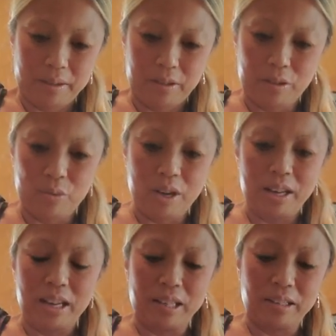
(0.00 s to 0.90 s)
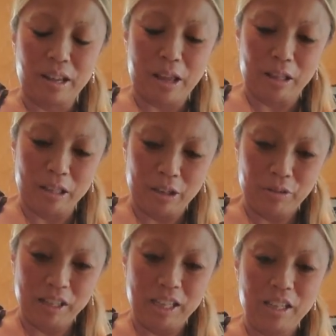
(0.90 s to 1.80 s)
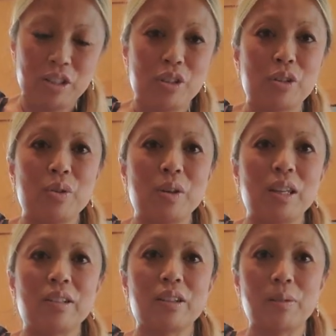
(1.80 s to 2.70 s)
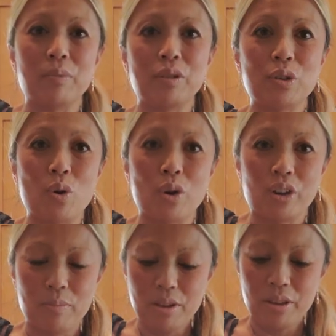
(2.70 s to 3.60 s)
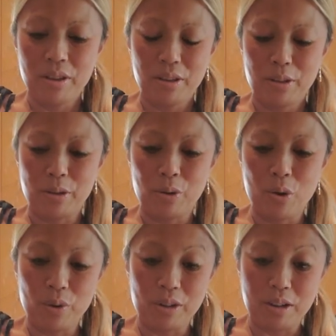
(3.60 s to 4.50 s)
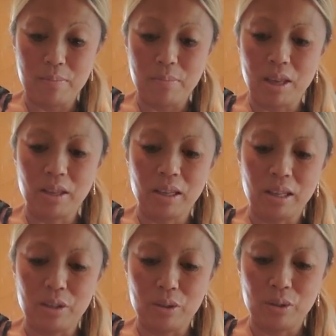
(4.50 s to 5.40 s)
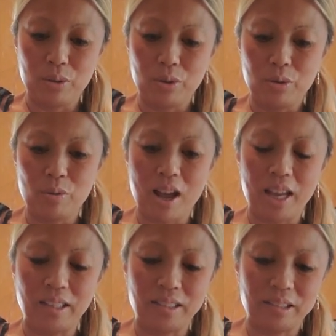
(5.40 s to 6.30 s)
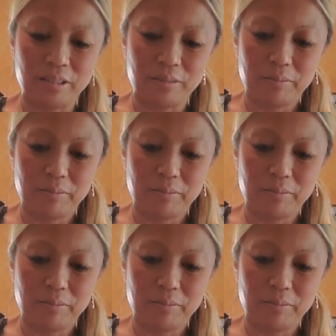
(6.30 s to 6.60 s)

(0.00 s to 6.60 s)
So what it's literally going to do is absorb the coconut milk into the rice.